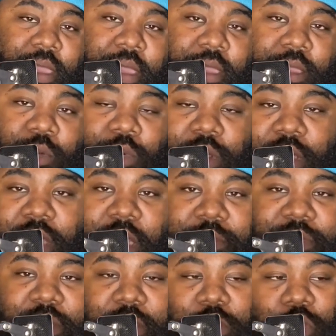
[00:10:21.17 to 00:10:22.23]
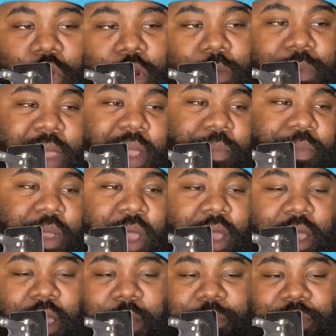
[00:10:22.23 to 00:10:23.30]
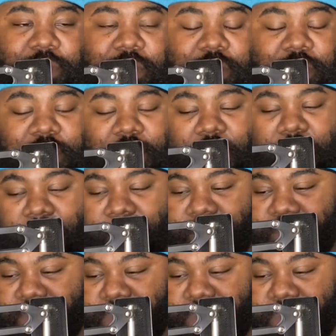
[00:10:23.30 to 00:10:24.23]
When it comes to the quarterback position, y'all.